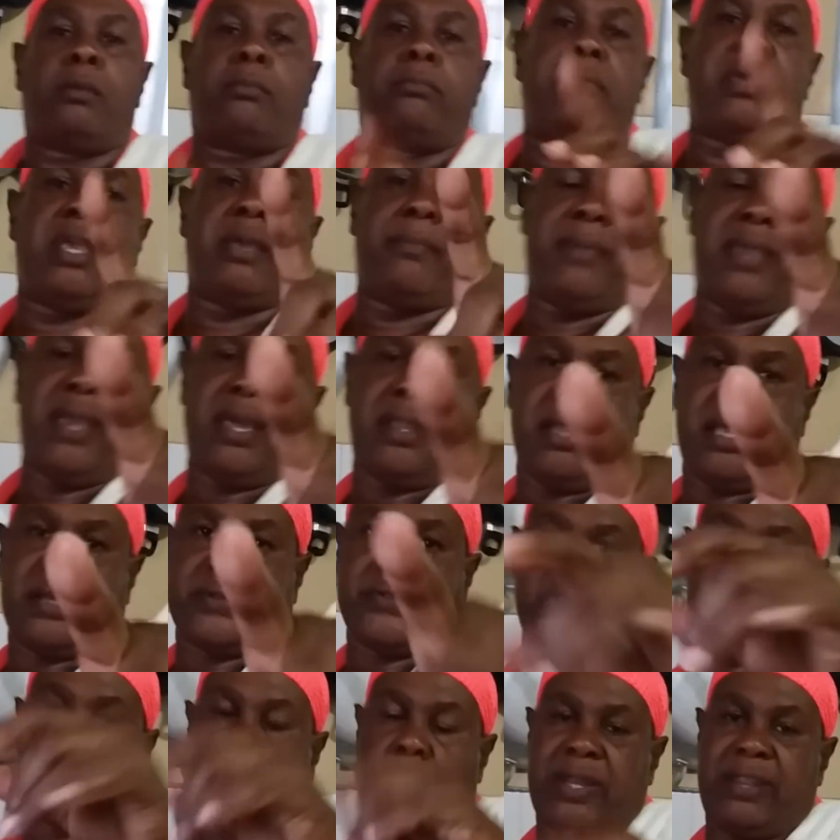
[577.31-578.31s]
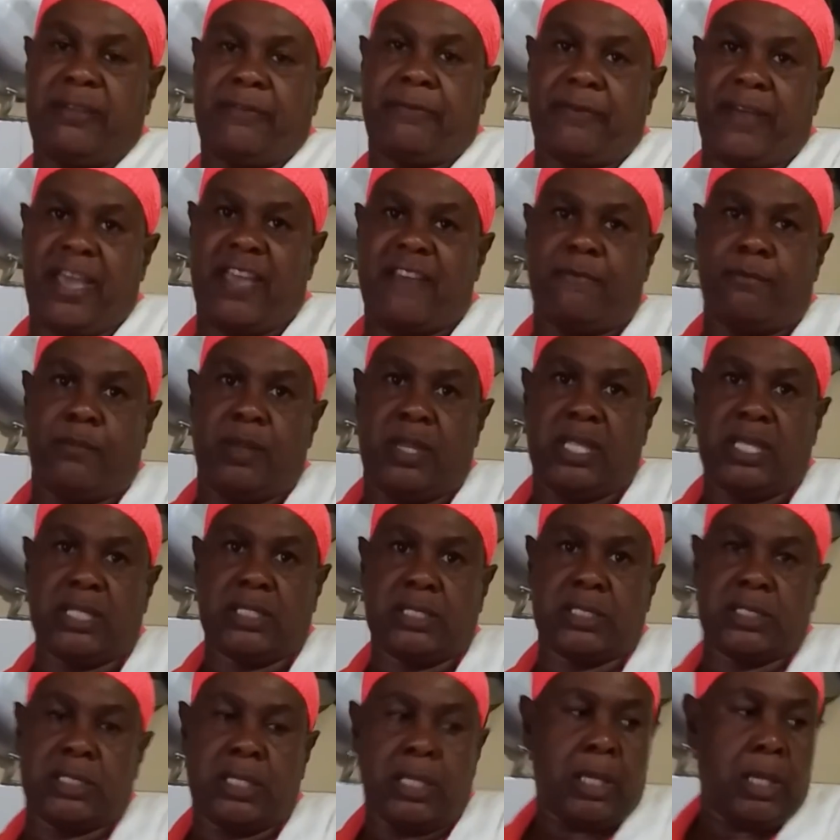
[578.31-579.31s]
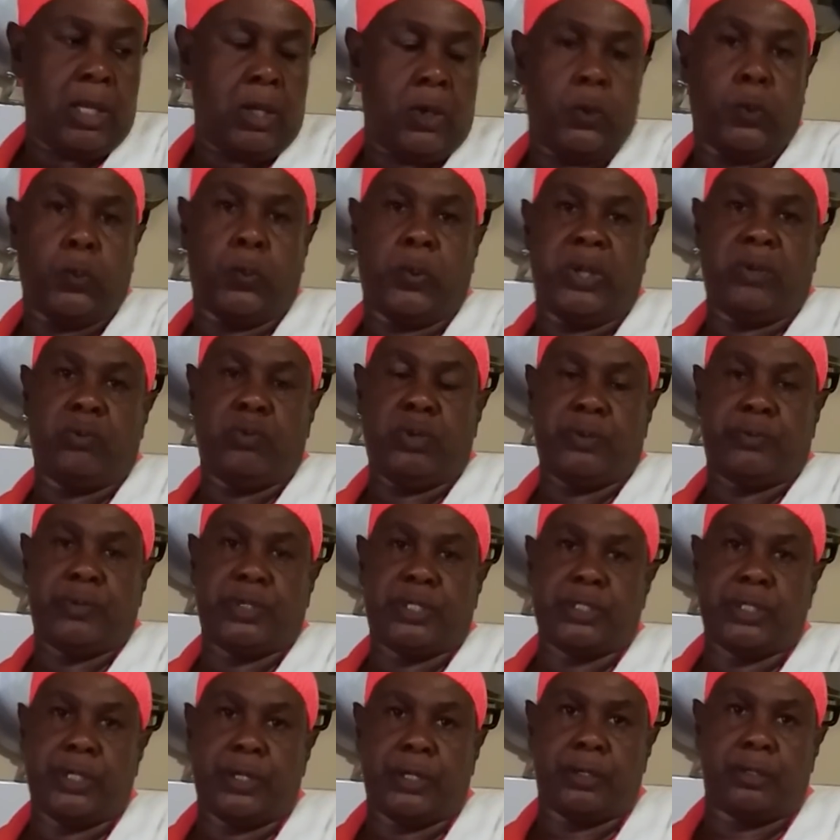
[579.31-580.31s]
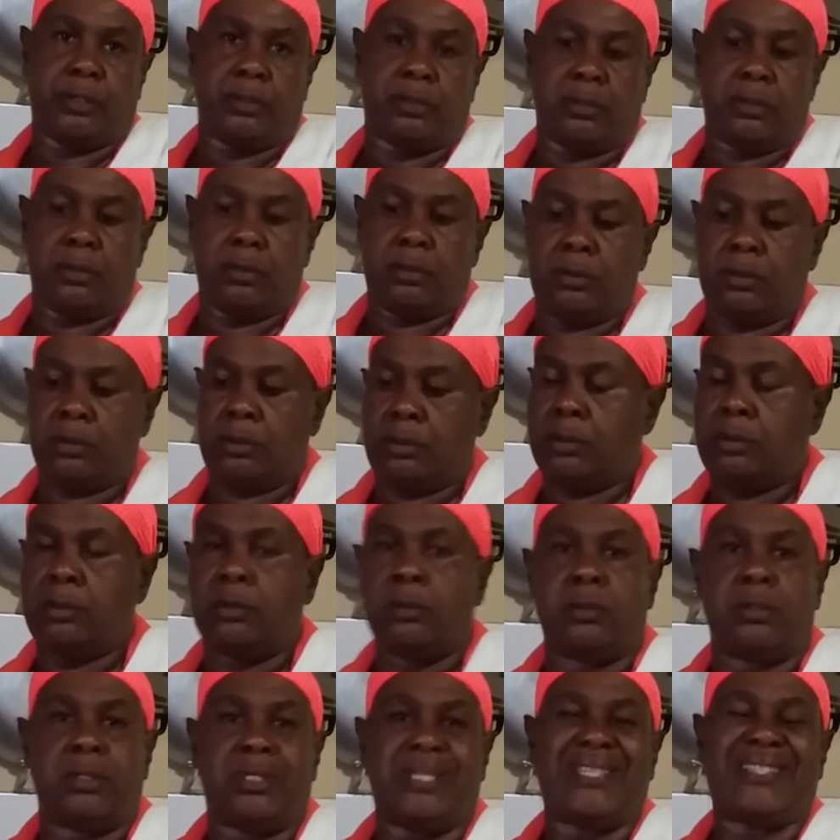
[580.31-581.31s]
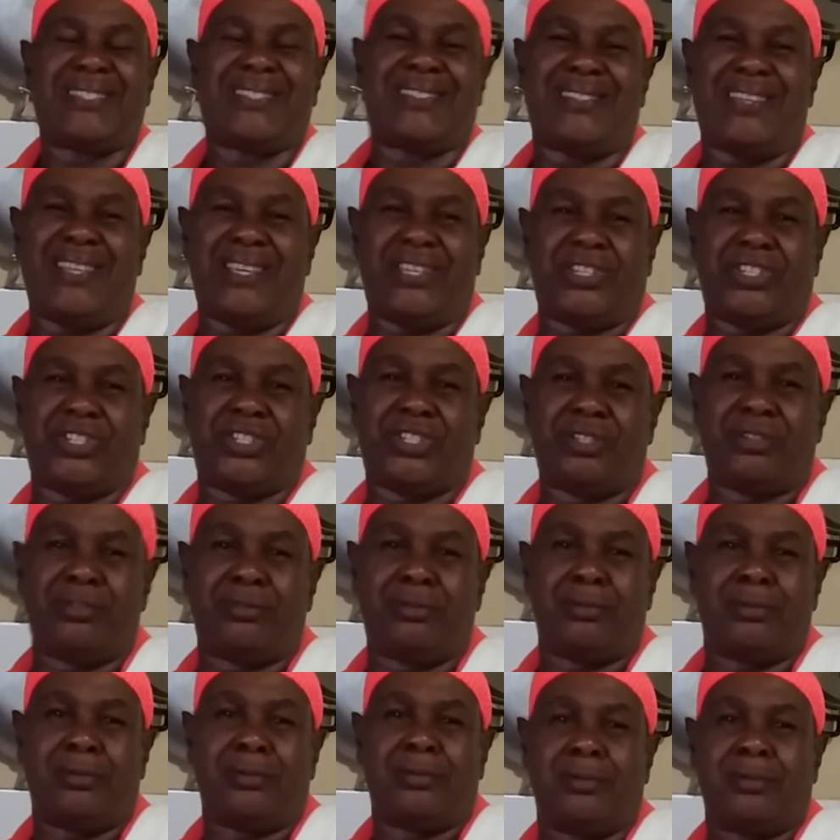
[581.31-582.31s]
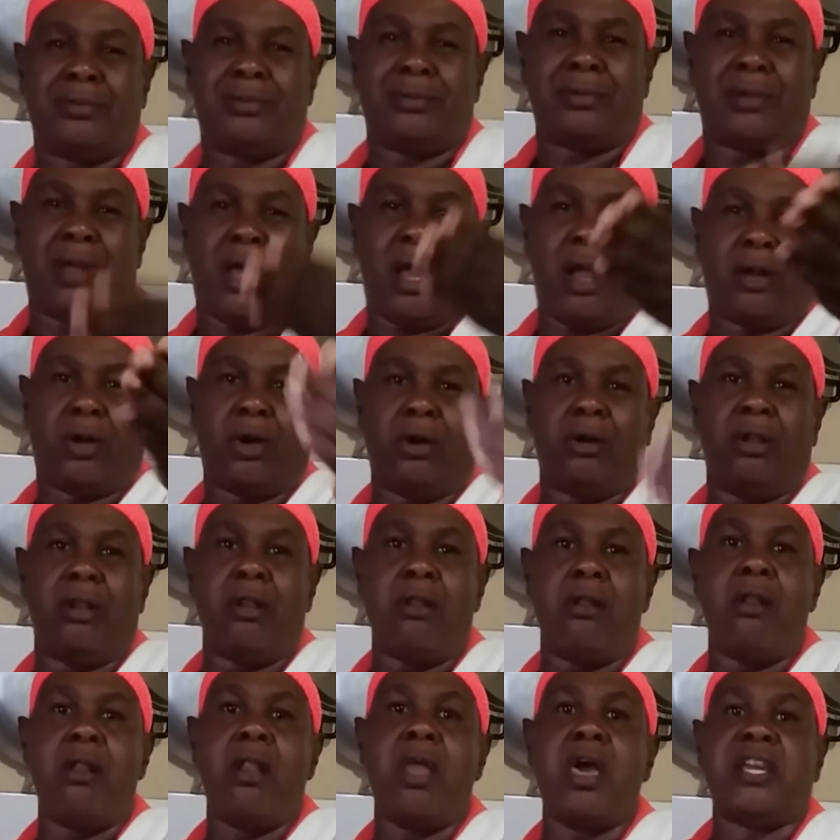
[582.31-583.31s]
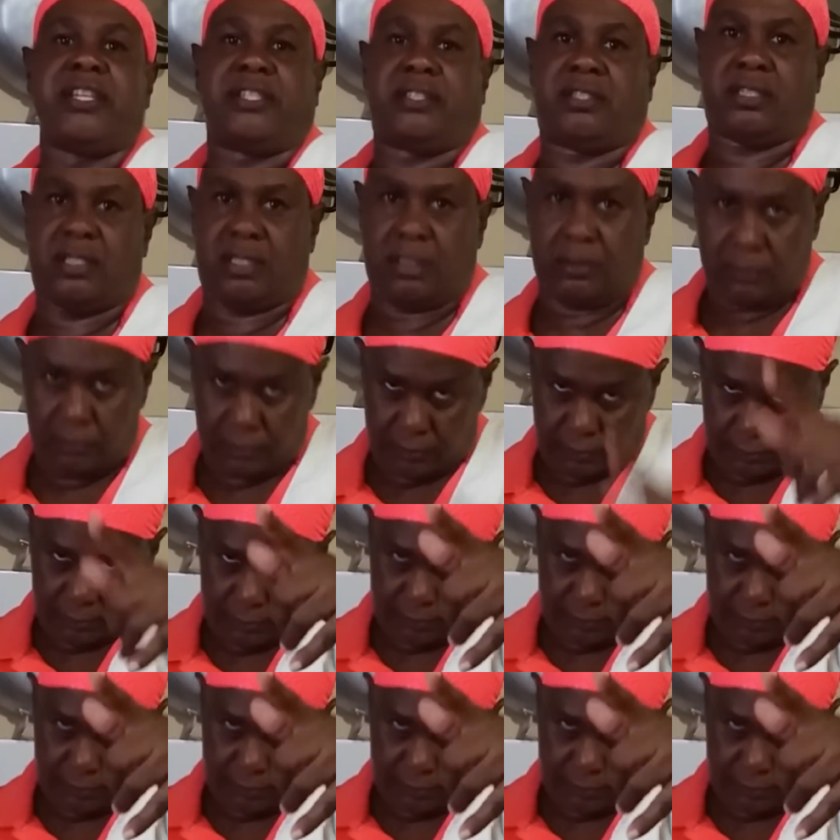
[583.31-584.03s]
Maybe the next 25 minutes when we return. This dish I got lit.